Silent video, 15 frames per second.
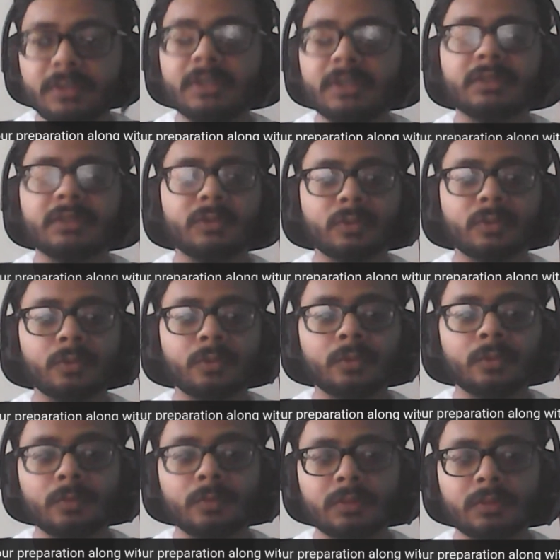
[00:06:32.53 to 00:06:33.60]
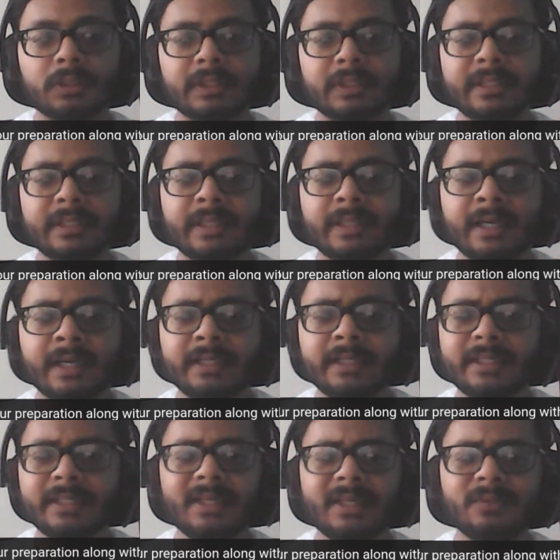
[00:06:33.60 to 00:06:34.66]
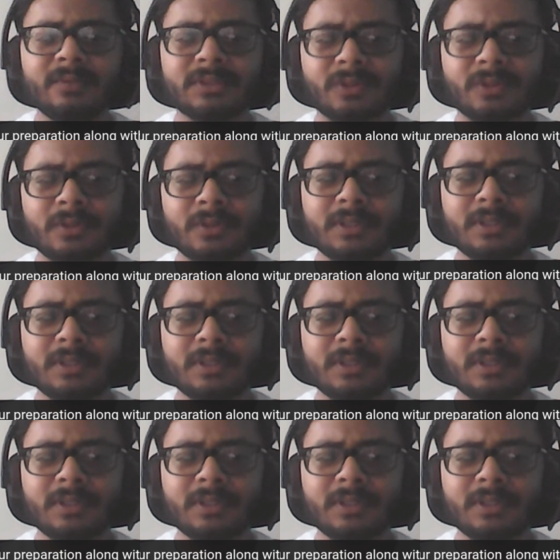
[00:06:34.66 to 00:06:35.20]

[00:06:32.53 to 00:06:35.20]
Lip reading: So yeah, I did never saw it